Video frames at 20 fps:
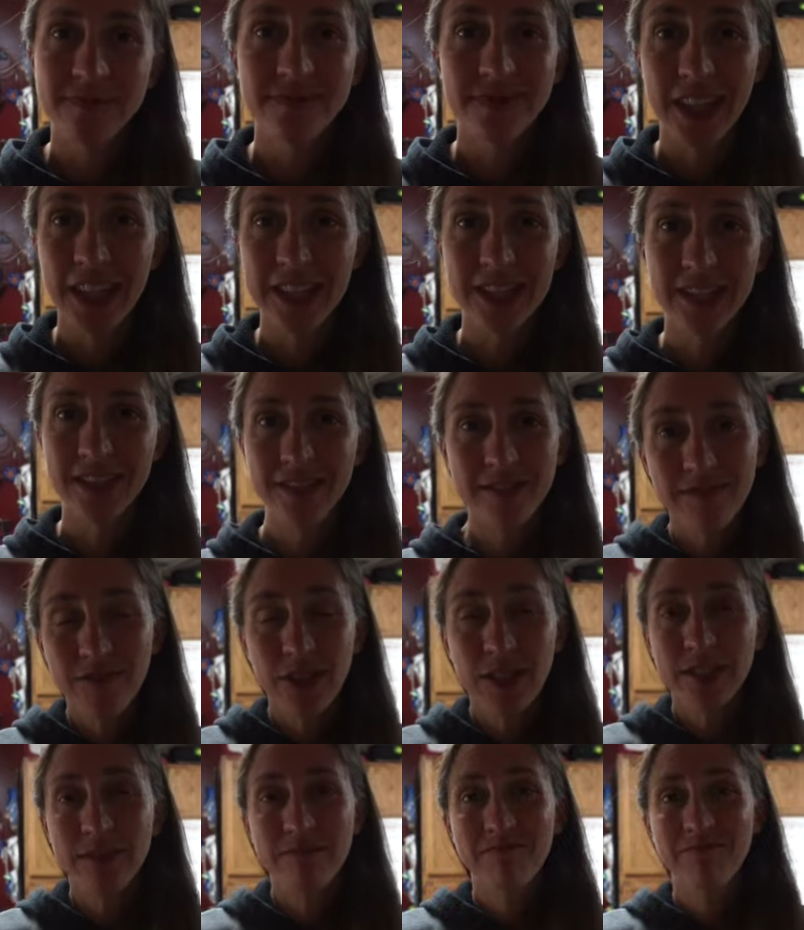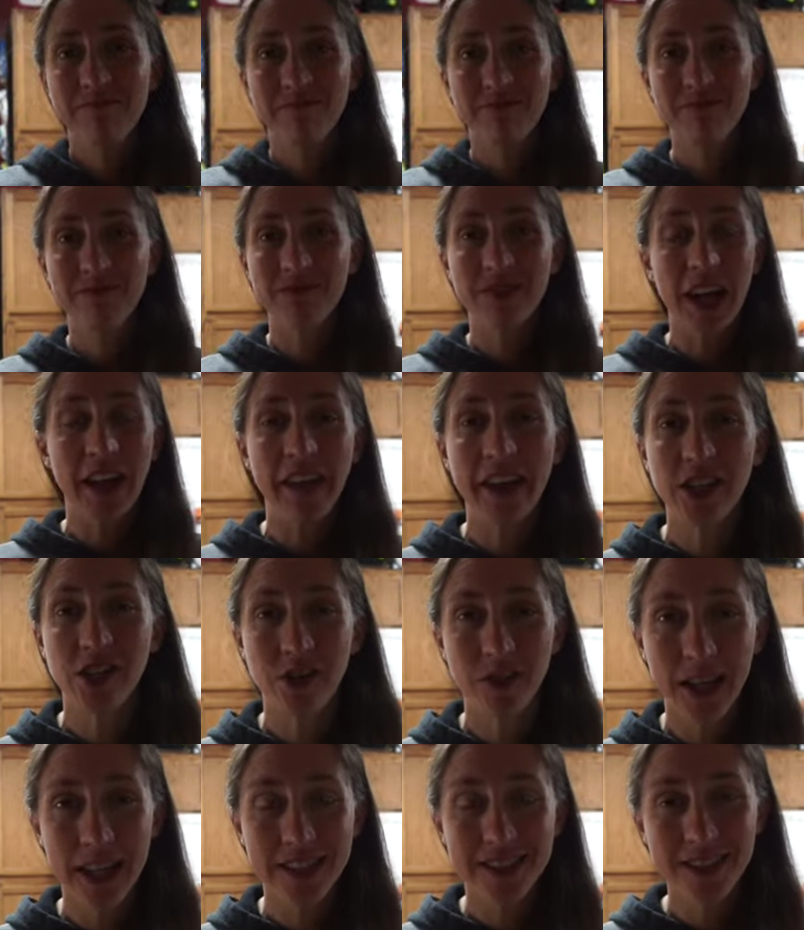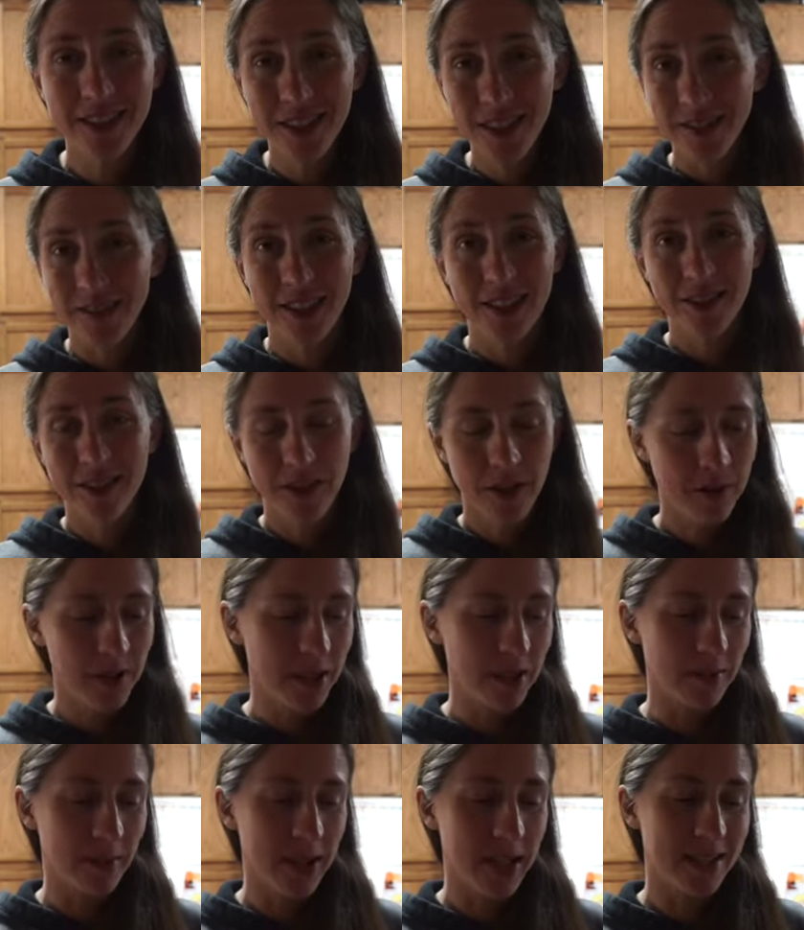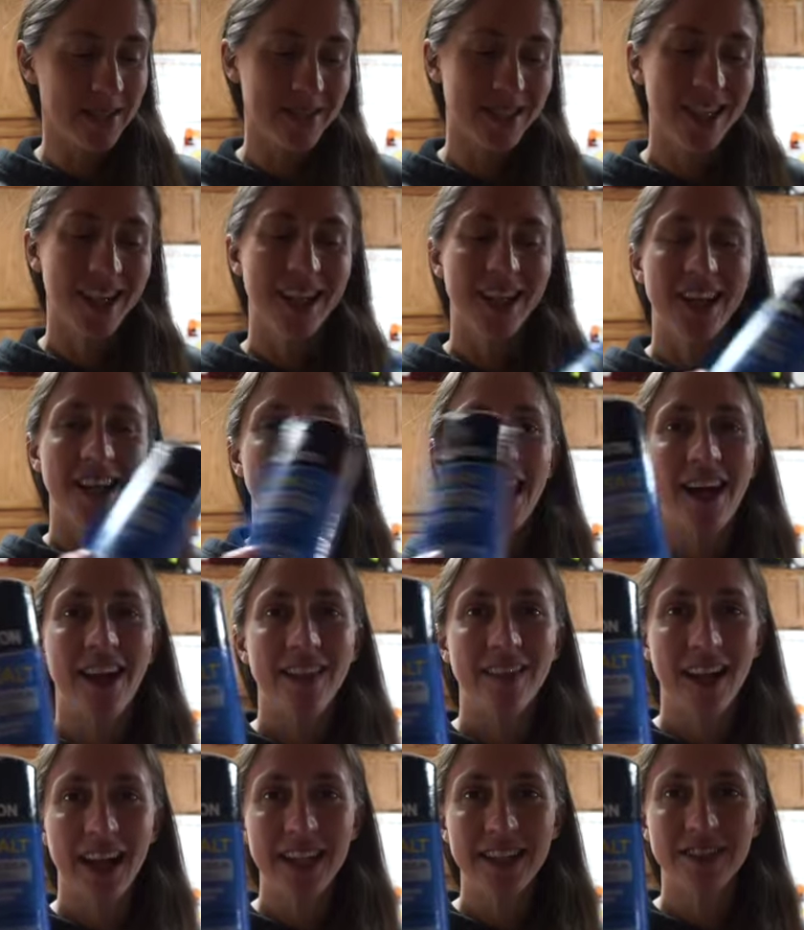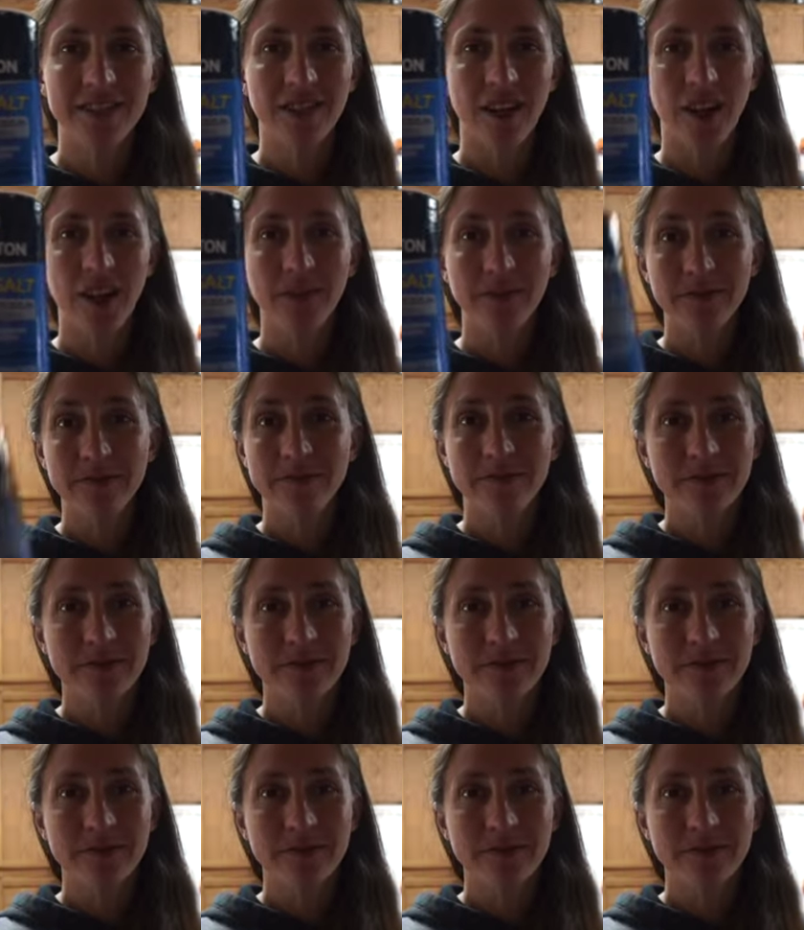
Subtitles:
That's what electrolytes are. They're sodium, guys. Light salt,